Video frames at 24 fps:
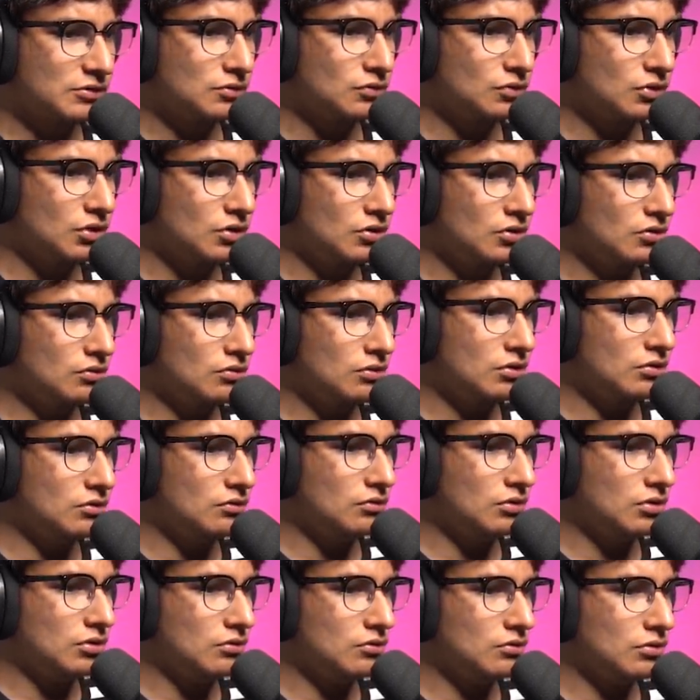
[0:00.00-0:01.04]
Whoa, whoa,
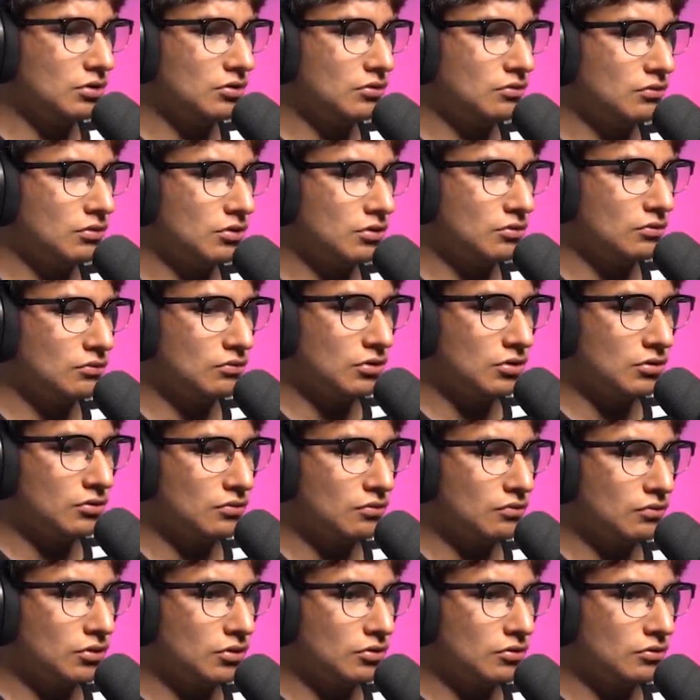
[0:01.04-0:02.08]
whoa, whoa, whoa, whoa, whoa,
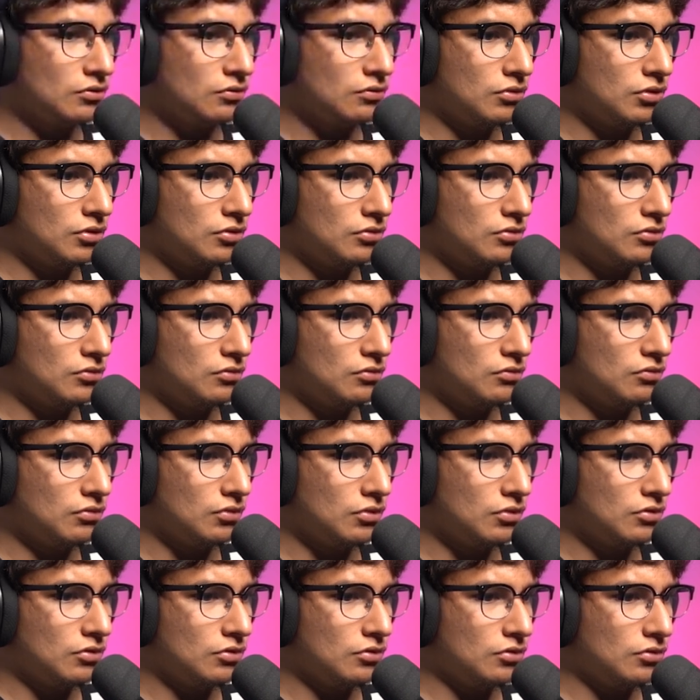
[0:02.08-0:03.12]
whoa, whoa,
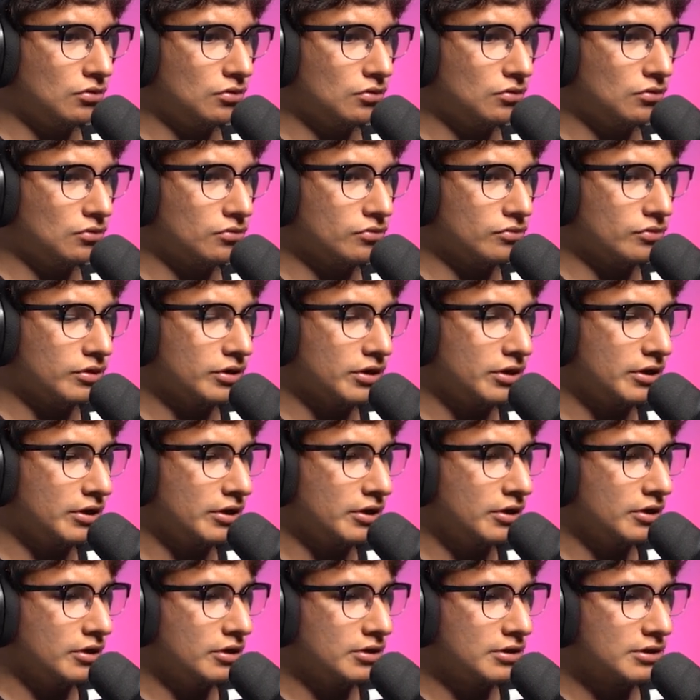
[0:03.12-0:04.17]
whoa, whoa.
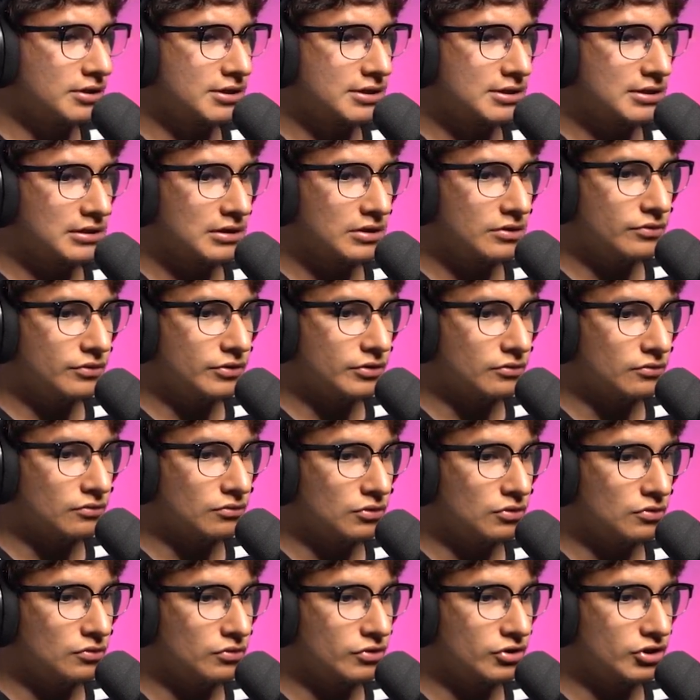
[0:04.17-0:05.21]
Slow your
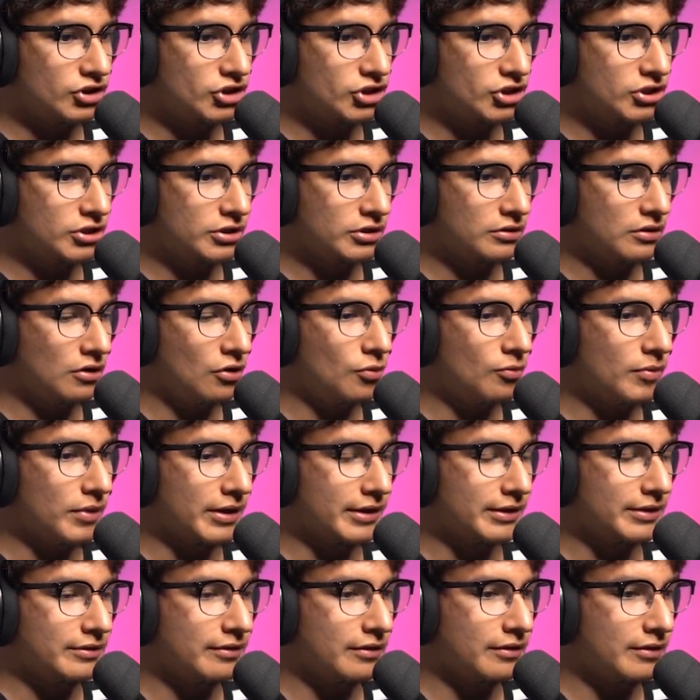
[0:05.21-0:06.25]
roach! Oh
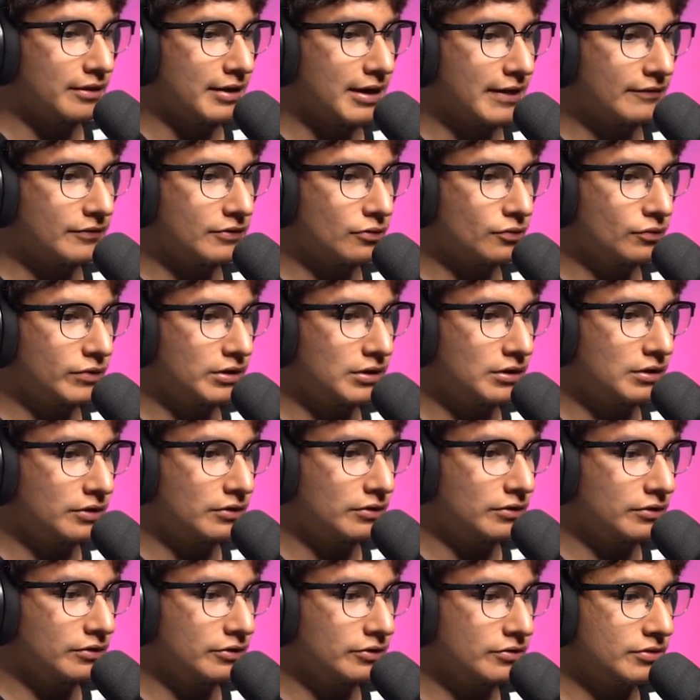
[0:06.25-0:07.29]
my god, I have to
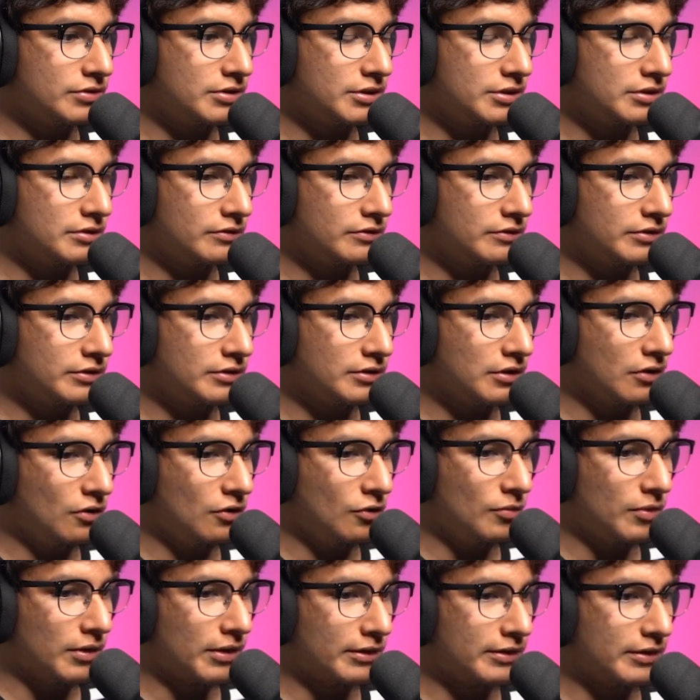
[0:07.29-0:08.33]
reload. Are you serious?
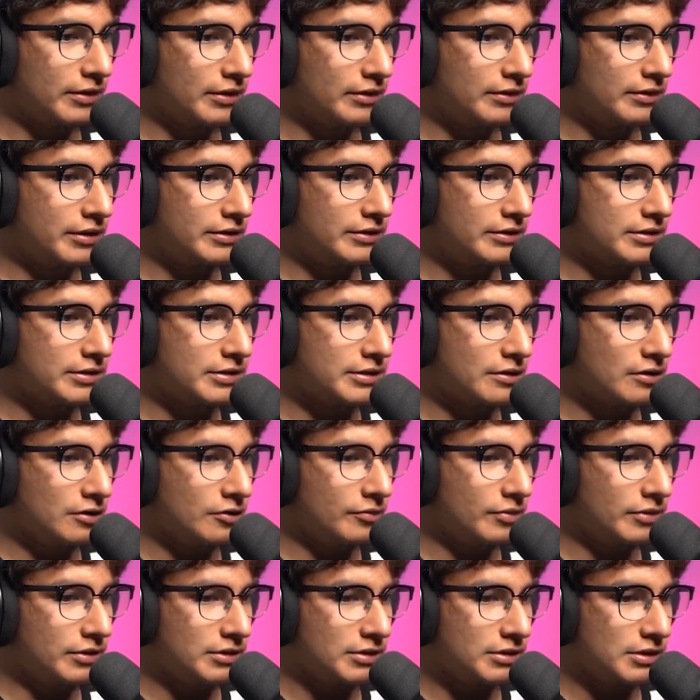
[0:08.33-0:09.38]
Oh my god, not the
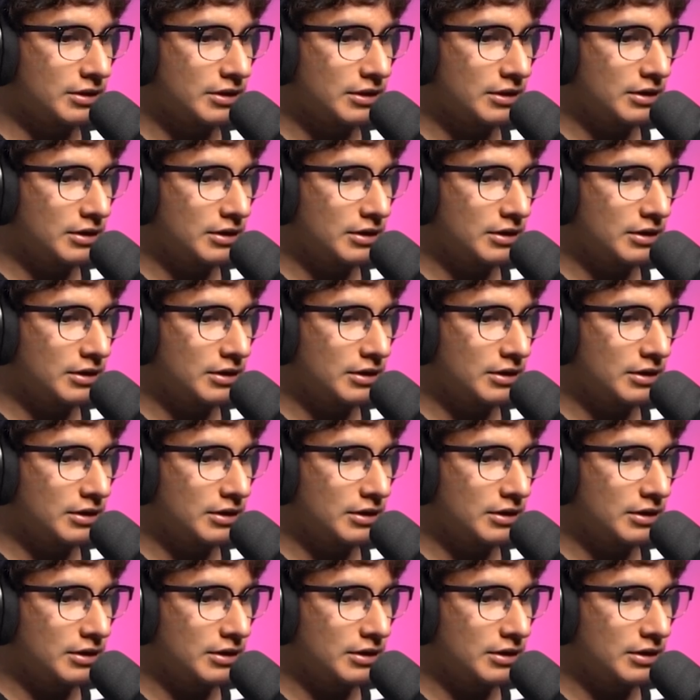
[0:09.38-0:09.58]
zombies.